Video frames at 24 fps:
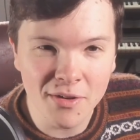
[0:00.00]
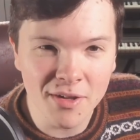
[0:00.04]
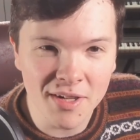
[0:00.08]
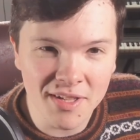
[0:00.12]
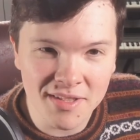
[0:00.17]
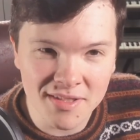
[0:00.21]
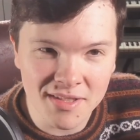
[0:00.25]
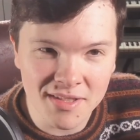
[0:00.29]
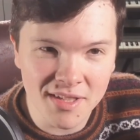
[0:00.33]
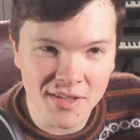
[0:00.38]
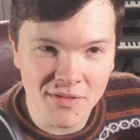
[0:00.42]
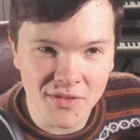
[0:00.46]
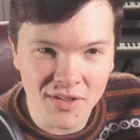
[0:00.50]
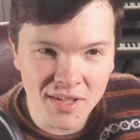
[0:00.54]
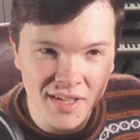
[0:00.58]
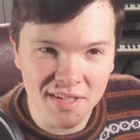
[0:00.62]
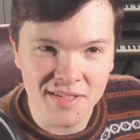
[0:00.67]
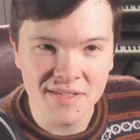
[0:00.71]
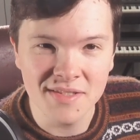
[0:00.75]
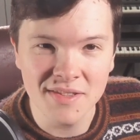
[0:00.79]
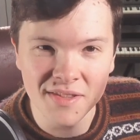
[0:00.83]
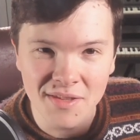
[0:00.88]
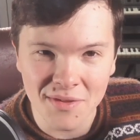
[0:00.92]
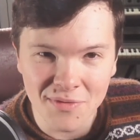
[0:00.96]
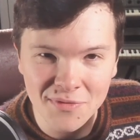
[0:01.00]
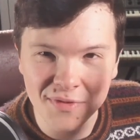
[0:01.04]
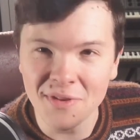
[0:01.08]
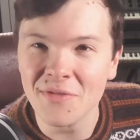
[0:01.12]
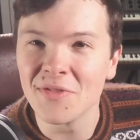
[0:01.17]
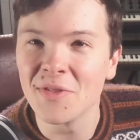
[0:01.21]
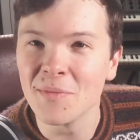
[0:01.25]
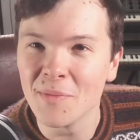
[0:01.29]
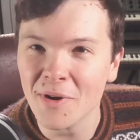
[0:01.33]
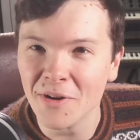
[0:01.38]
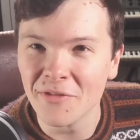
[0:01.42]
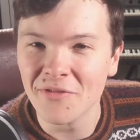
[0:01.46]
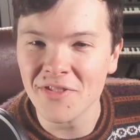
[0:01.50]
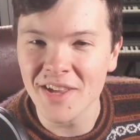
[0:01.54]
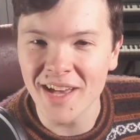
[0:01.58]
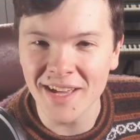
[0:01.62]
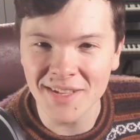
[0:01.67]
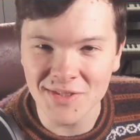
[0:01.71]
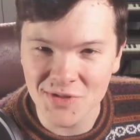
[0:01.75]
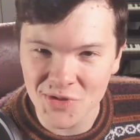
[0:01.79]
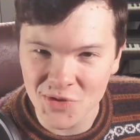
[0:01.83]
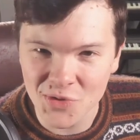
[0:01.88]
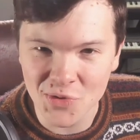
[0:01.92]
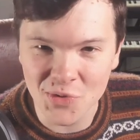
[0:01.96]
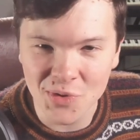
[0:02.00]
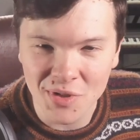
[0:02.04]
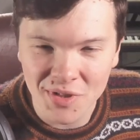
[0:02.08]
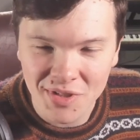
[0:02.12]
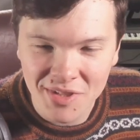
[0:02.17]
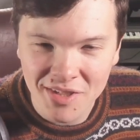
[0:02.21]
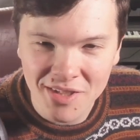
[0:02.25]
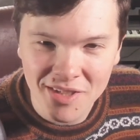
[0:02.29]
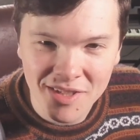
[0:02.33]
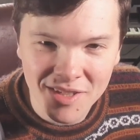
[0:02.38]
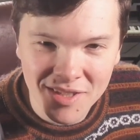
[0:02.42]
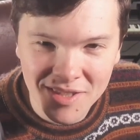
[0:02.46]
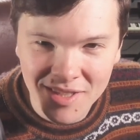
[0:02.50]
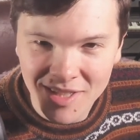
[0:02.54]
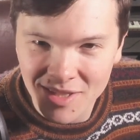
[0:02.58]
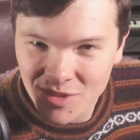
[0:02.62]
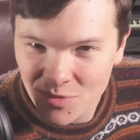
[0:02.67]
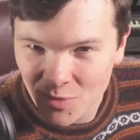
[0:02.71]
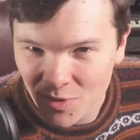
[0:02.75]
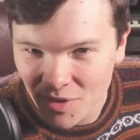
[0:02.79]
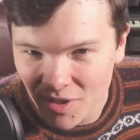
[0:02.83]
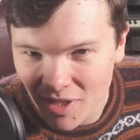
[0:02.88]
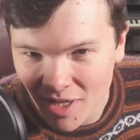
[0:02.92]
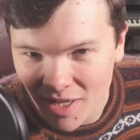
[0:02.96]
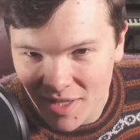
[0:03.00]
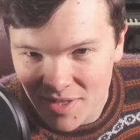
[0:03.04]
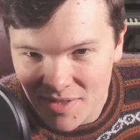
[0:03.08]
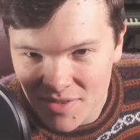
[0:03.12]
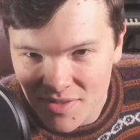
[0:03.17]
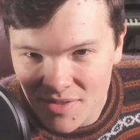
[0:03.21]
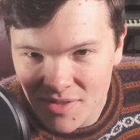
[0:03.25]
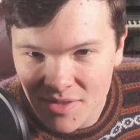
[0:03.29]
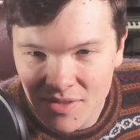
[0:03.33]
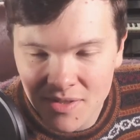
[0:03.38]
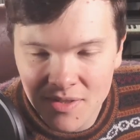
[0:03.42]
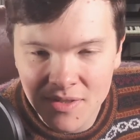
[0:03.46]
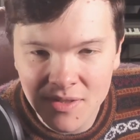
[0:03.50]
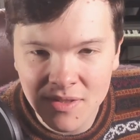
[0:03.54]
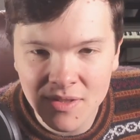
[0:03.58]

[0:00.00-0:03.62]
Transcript: here and it's giving us the fifth above that too. That's really nice.